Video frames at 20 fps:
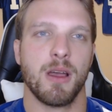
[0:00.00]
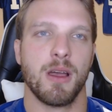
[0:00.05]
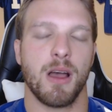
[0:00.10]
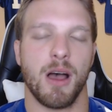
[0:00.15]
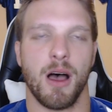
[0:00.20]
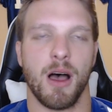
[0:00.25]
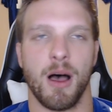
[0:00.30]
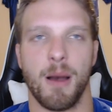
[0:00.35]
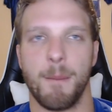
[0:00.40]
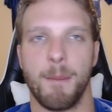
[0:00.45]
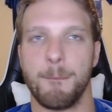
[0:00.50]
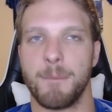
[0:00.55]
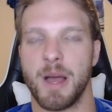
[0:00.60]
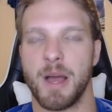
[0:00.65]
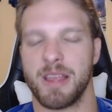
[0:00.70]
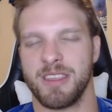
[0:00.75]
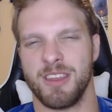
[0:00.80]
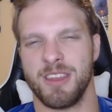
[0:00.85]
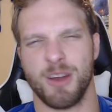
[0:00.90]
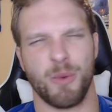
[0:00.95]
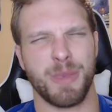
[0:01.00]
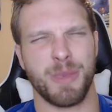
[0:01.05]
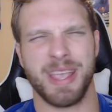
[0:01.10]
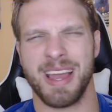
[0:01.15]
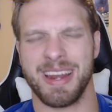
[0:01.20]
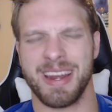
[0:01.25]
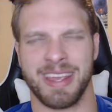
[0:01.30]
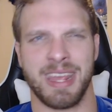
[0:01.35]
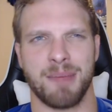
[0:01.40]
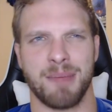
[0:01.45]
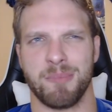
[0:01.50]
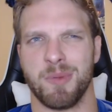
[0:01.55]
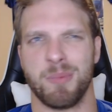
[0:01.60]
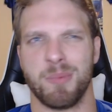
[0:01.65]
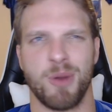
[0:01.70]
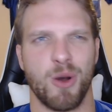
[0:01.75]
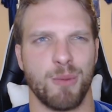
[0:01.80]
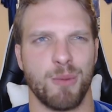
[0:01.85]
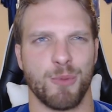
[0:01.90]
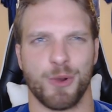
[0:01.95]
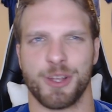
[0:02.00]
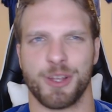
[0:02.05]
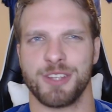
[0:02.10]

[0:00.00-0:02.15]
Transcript: But we got to get him the ball more